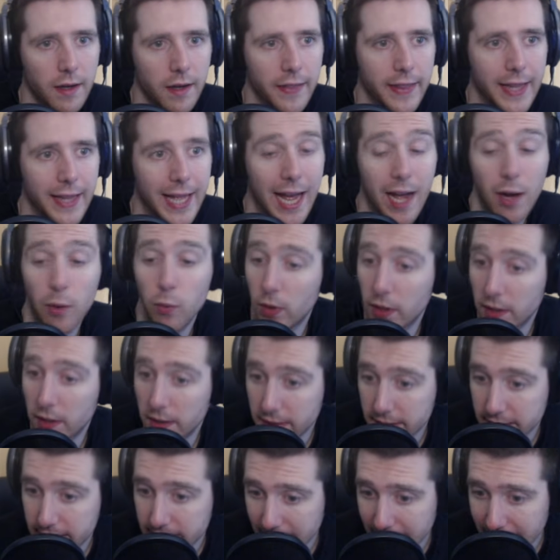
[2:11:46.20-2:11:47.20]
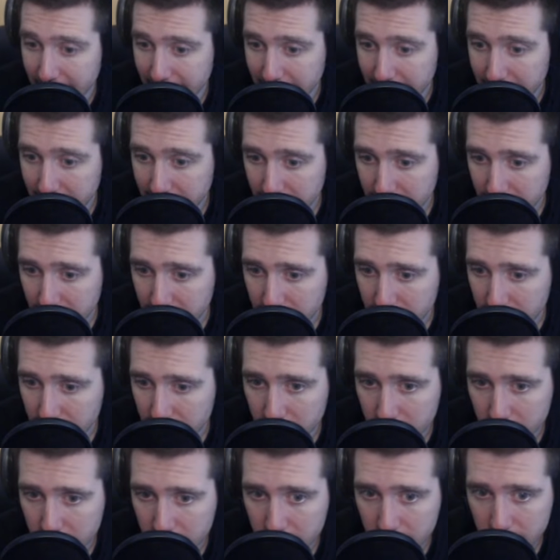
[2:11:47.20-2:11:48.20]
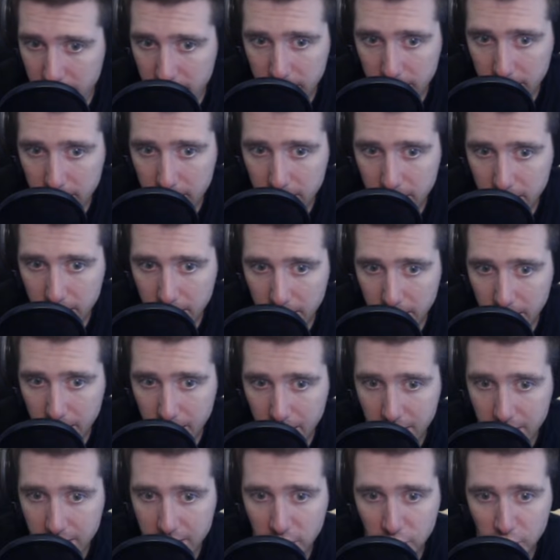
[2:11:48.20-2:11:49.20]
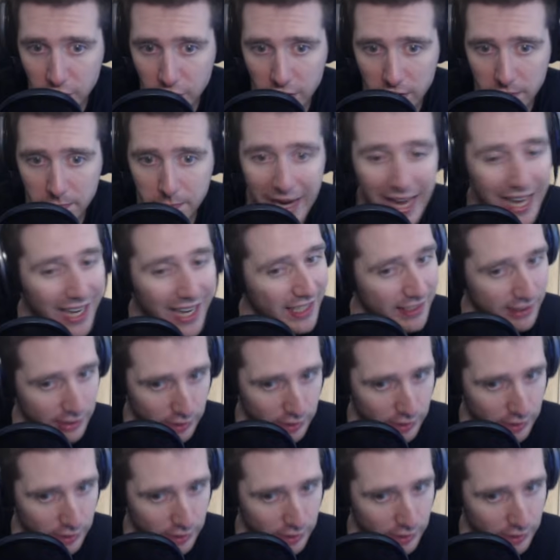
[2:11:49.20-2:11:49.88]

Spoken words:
That was a additional palette